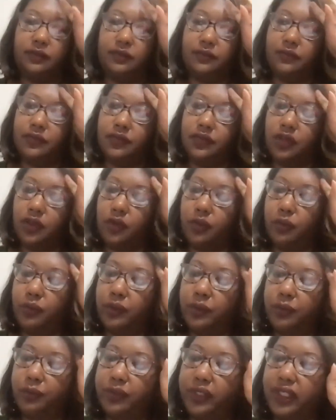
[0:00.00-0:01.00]
So
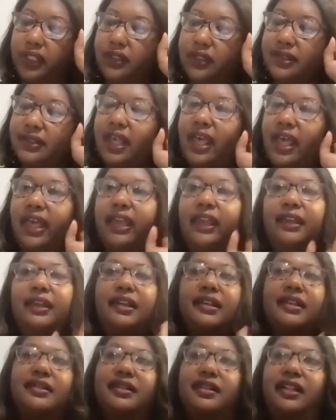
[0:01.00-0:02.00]
when we say,
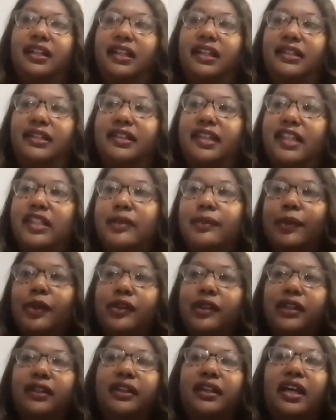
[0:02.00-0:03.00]
is it
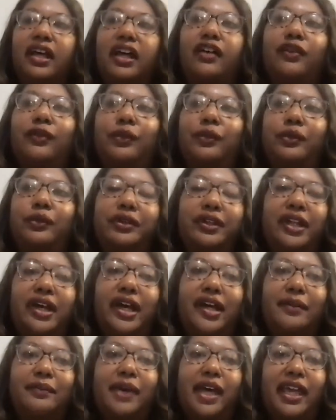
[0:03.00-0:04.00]
accessible enough, we're
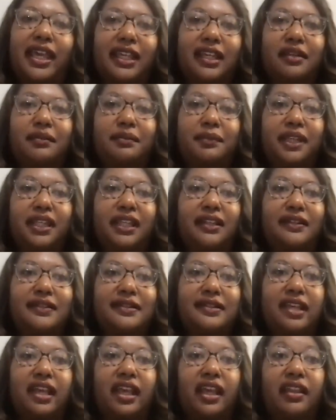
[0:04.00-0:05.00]
not by any means
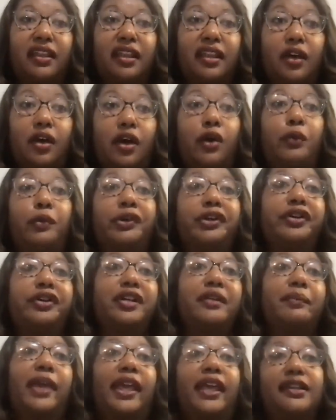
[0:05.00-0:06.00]
saying that, oh, we're
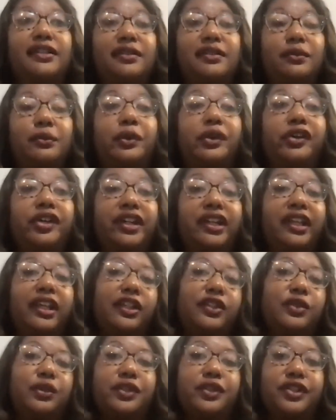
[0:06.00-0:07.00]
going to
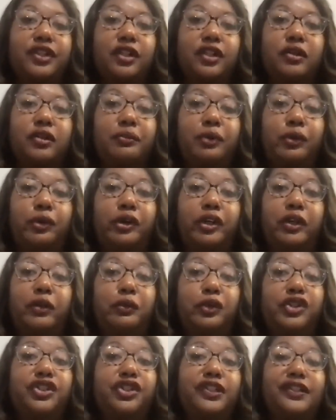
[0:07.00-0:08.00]
get to a certain point and
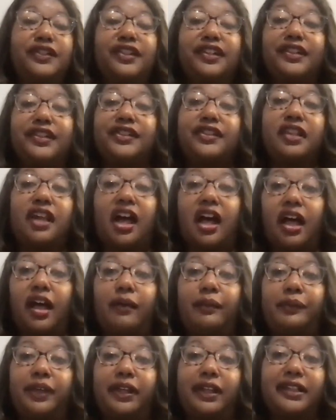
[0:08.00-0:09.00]
we're just going to stop
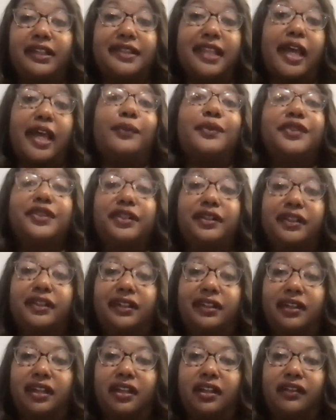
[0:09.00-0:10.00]
because that was good
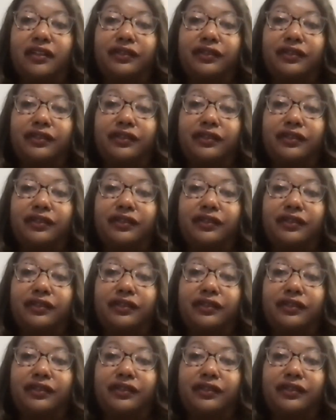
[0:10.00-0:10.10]
enough.